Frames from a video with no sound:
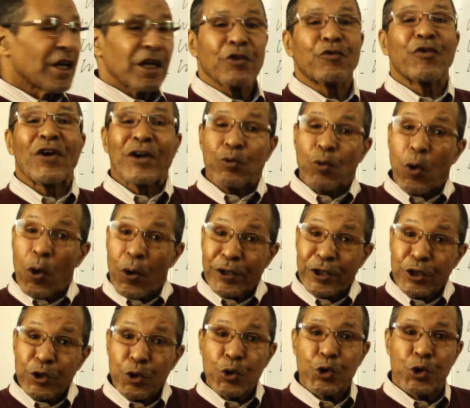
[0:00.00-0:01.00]
If I were
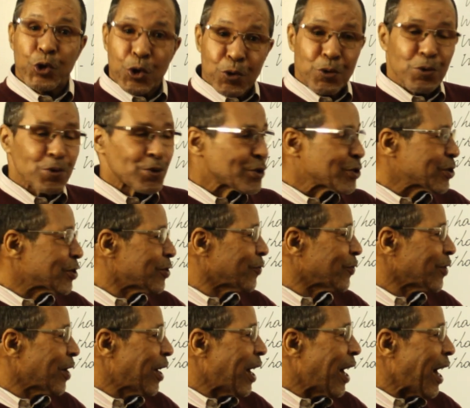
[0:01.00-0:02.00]
in your shoes,
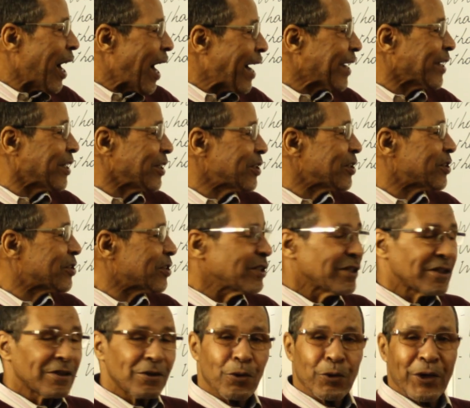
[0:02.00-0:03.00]
I
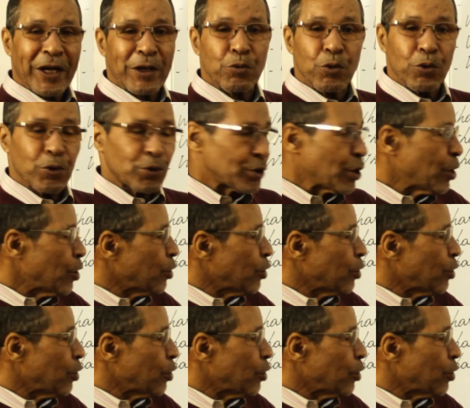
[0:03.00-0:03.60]
would.